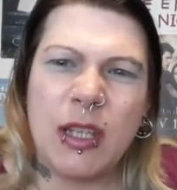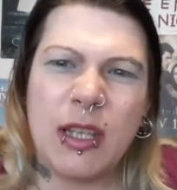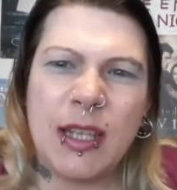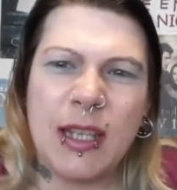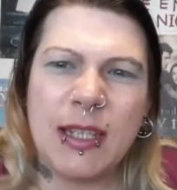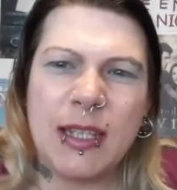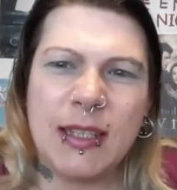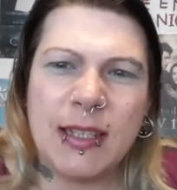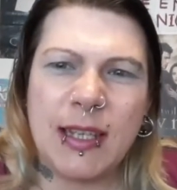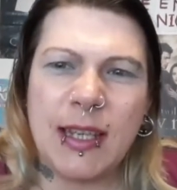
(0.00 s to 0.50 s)
to
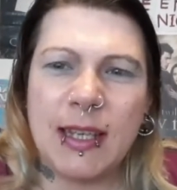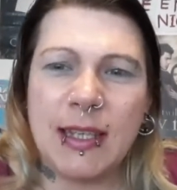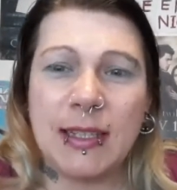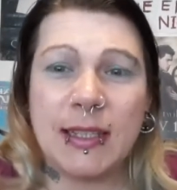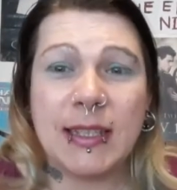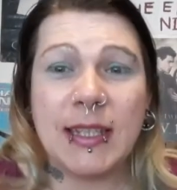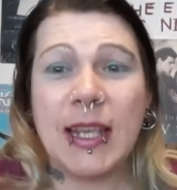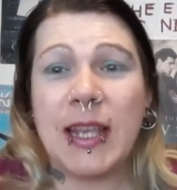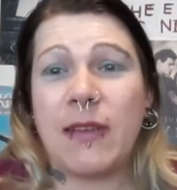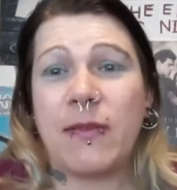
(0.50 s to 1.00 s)
this
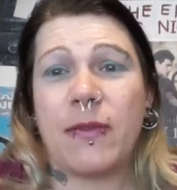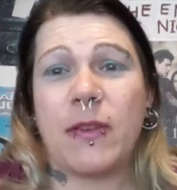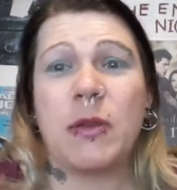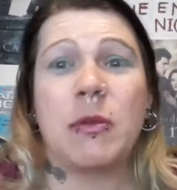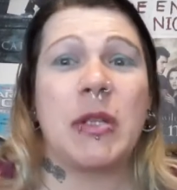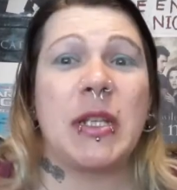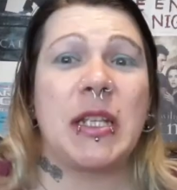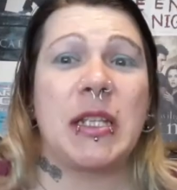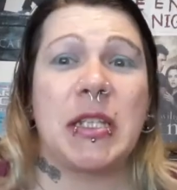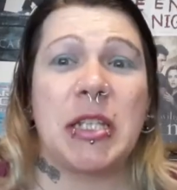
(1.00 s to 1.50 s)
is if
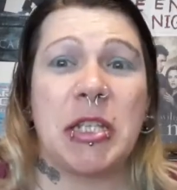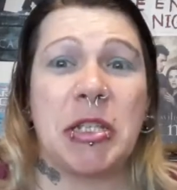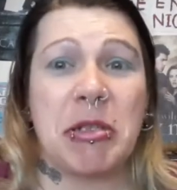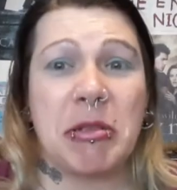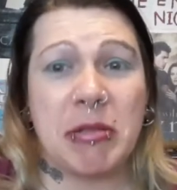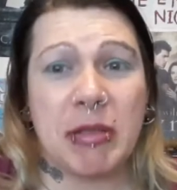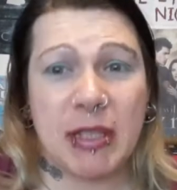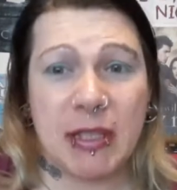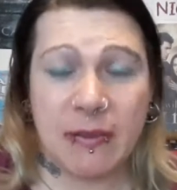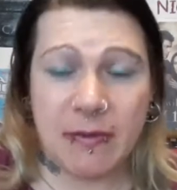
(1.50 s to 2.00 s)
you need to
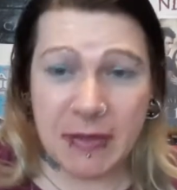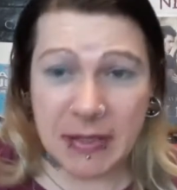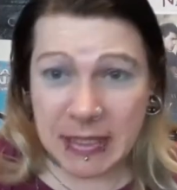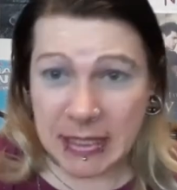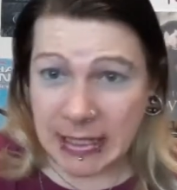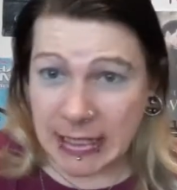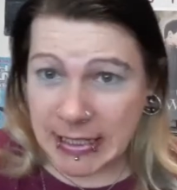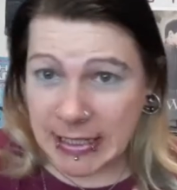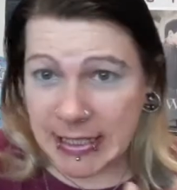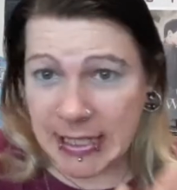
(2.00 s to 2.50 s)
use the
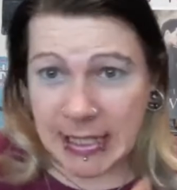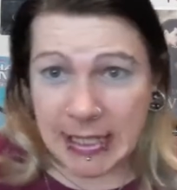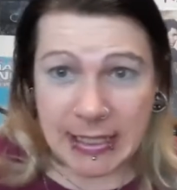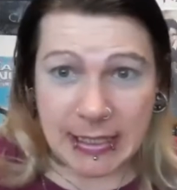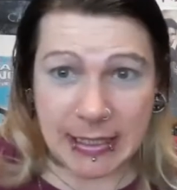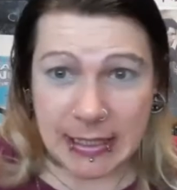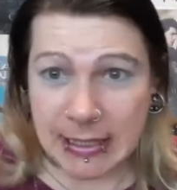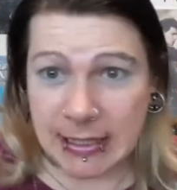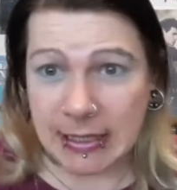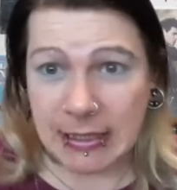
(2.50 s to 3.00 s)

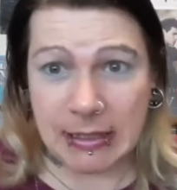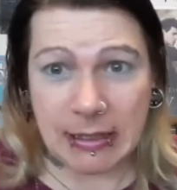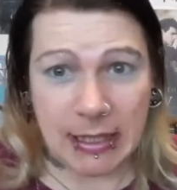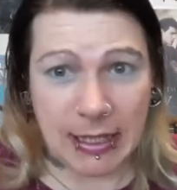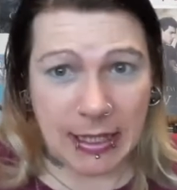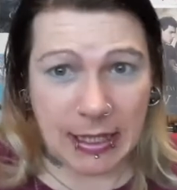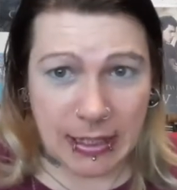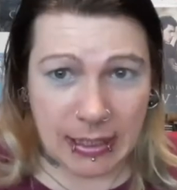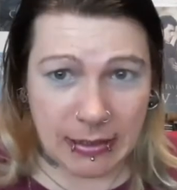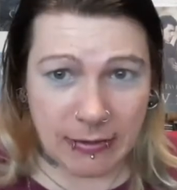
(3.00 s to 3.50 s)
facilities,
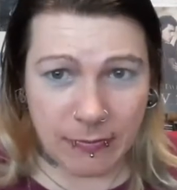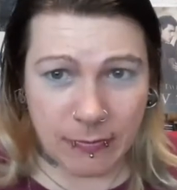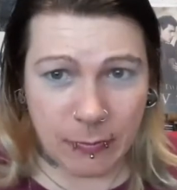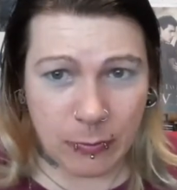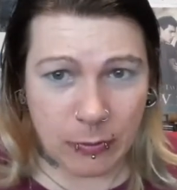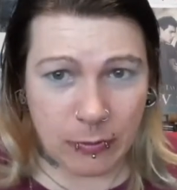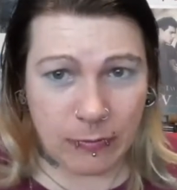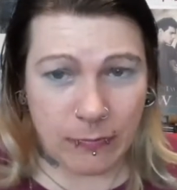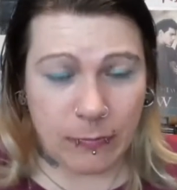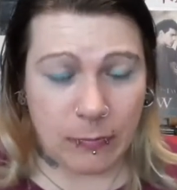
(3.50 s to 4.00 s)
like
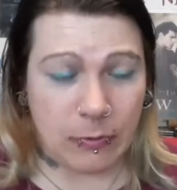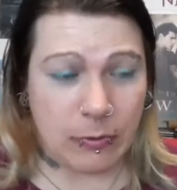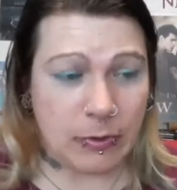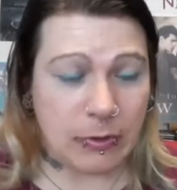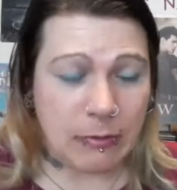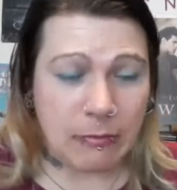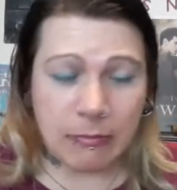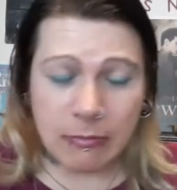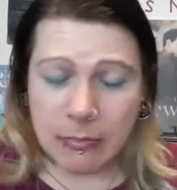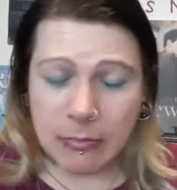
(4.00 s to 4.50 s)

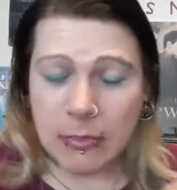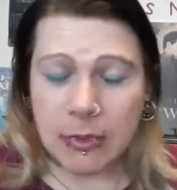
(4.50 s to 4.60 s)
for